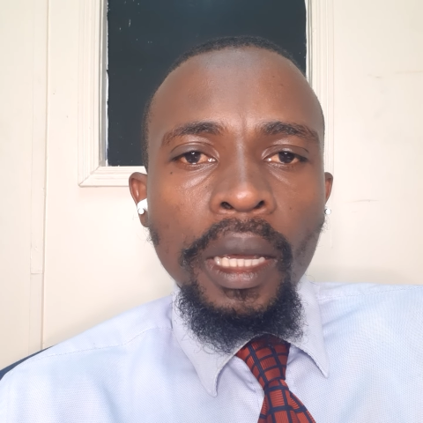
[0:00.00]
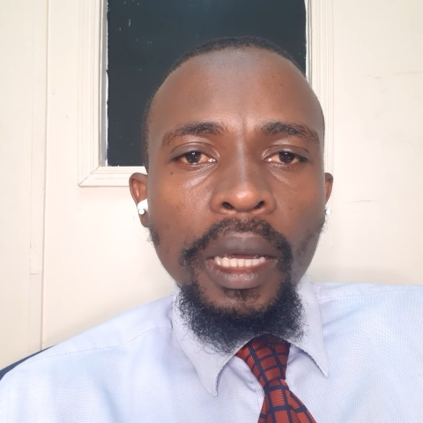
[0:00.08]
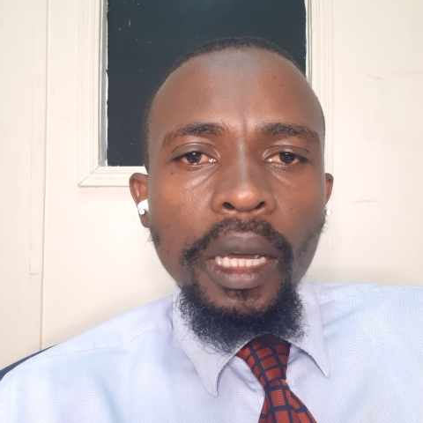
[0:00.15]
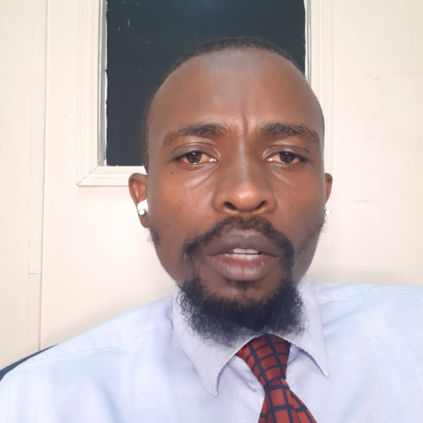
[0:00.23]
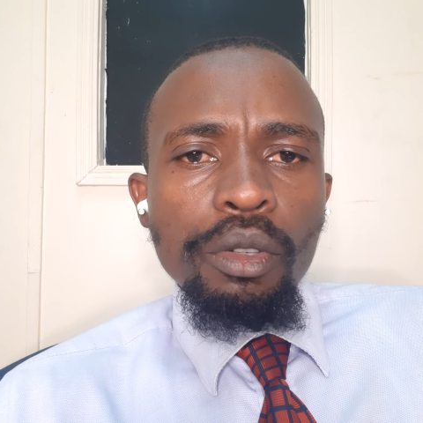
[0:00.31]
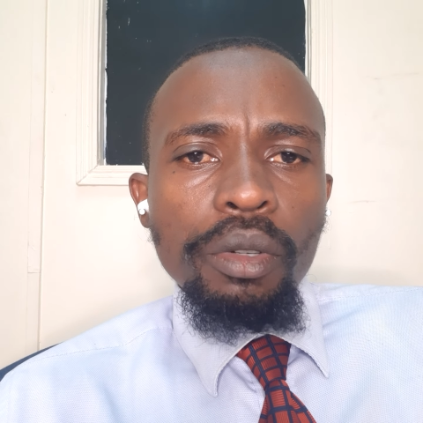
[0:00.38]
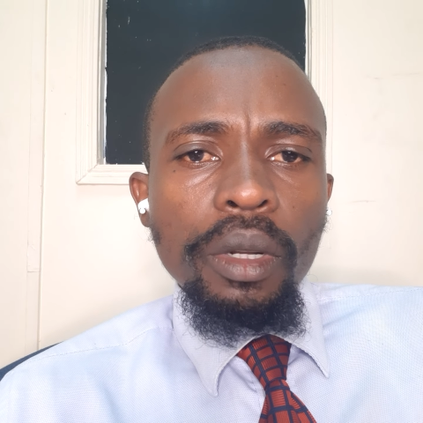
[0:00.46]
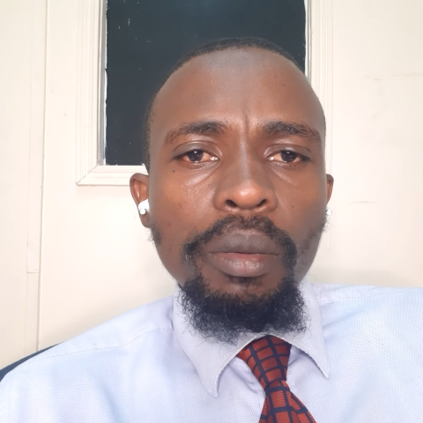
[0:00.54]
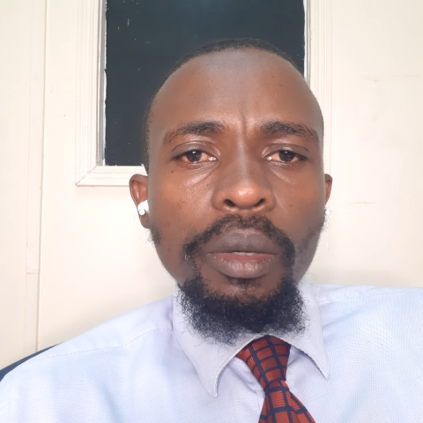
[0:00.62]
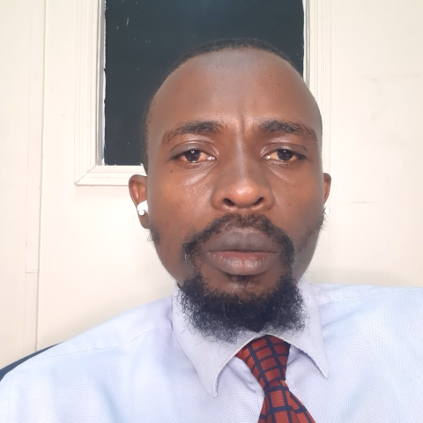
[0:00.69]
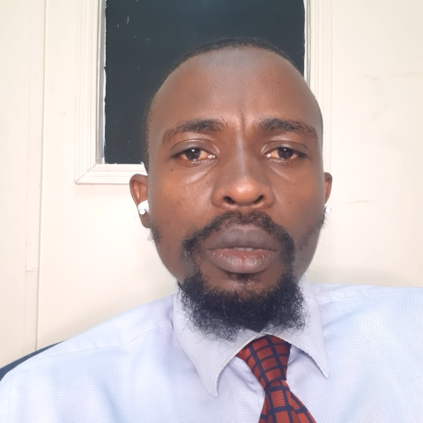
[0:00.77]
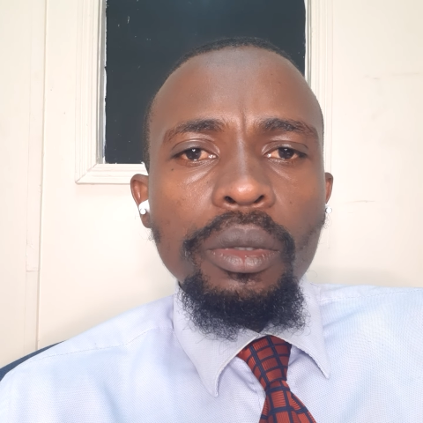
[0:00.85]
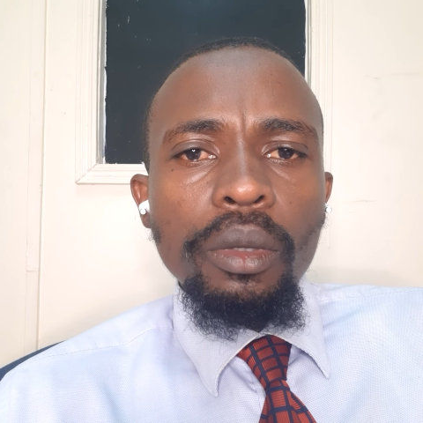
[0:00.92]
And today we
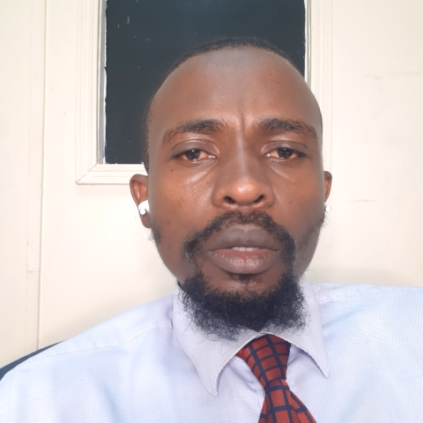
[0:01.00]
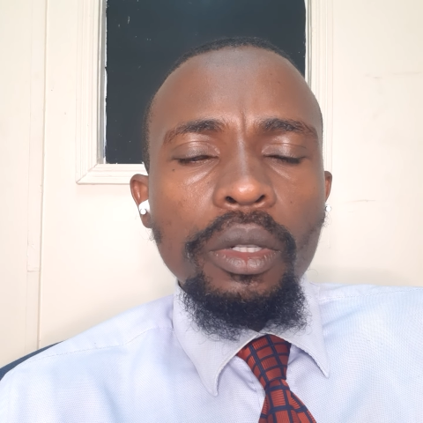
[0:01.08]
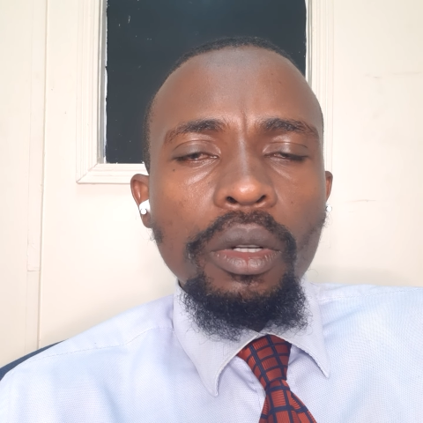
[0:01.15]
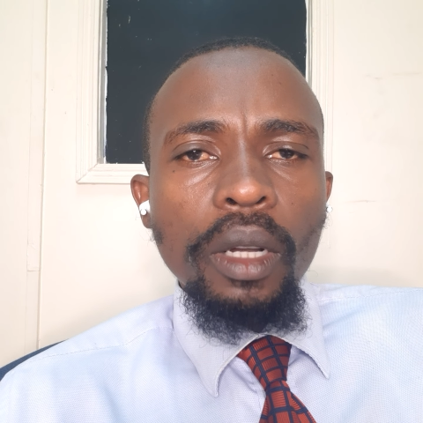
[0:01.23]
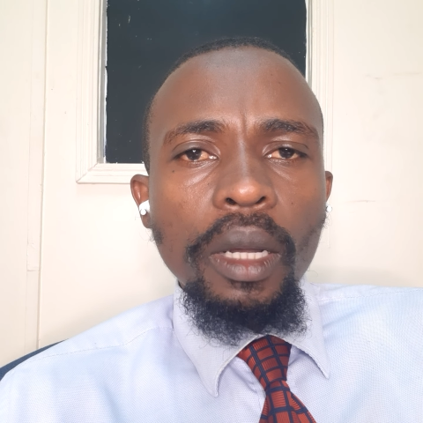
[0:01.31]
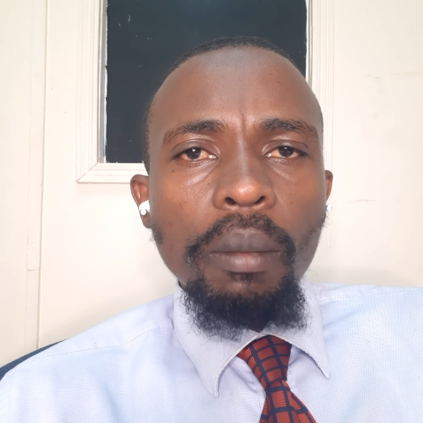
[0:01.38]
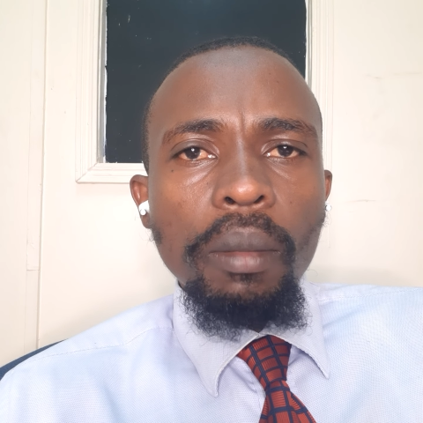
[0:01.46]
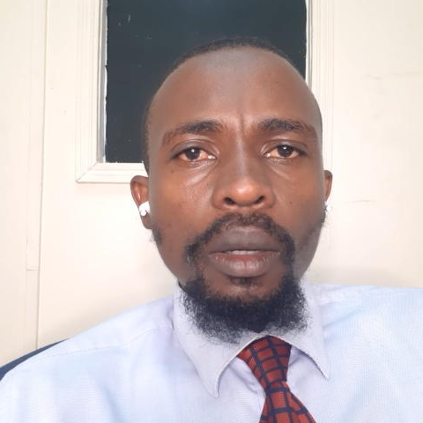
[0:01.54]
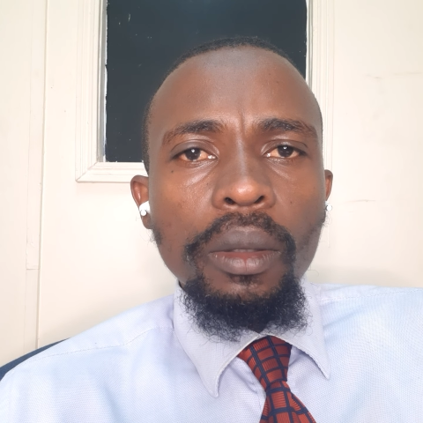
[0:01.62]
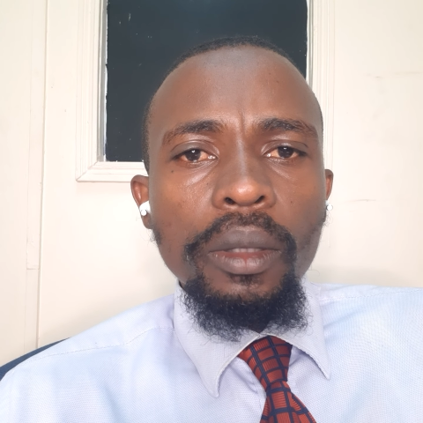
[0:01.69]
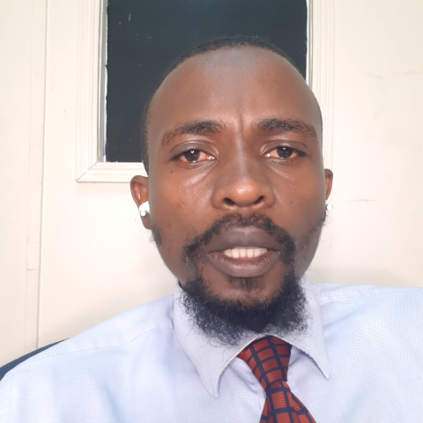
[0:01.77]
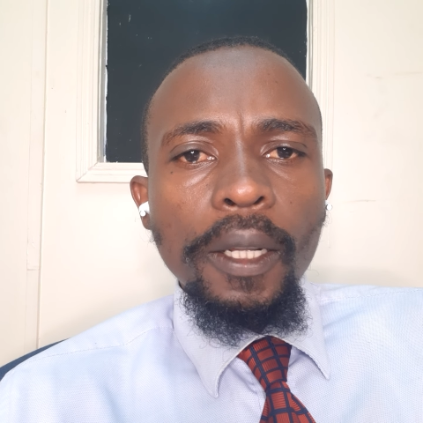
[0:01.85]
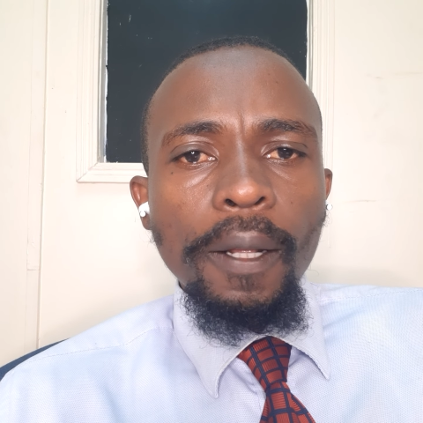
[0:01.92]
want to talk
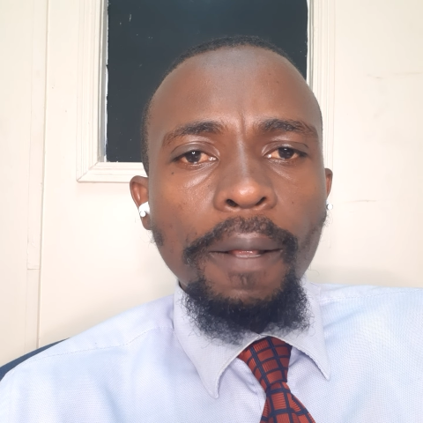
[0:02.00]
about